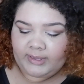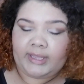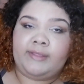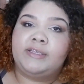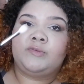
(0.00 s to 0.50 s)

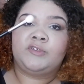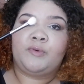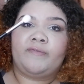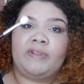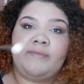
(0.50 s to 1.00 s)
and this one's
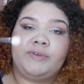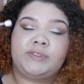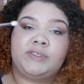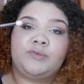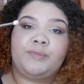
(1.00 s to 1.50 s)
more fluffy,
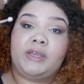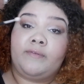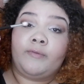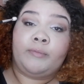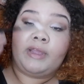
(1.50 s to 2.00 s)
so this would be
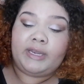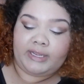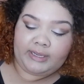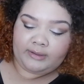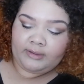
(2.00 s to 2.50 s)
good for
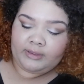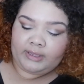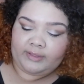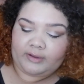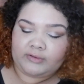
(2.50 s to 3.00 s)
blending,
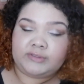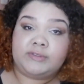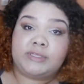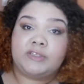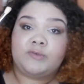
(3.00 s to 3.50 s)
and the Coastal
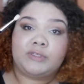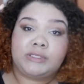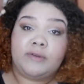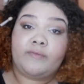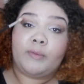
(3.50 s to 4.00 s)
Scents one's
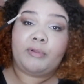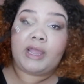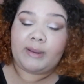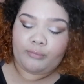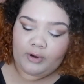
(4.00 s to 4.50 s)
good for
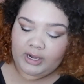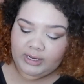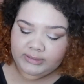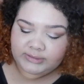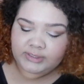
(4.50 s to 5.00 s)
applying
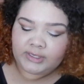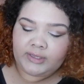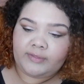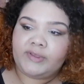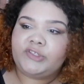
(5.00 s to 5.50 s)
product.
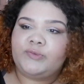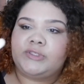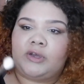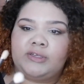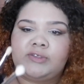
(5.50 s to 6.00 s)
This
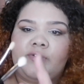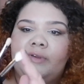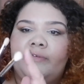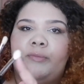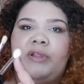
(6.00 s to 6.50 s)
one's also
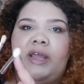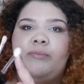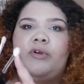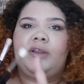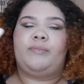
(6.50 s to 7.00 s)
good for applying
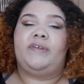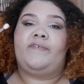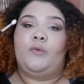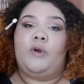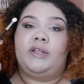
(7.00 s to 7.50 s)
product, but if
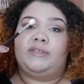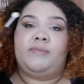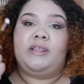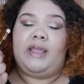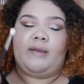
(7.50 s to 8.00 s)
you want it to
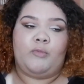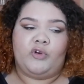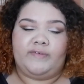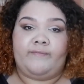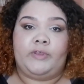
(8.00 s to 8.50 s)
be like a
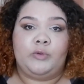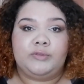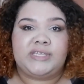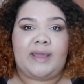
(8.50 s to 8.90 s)
more diffused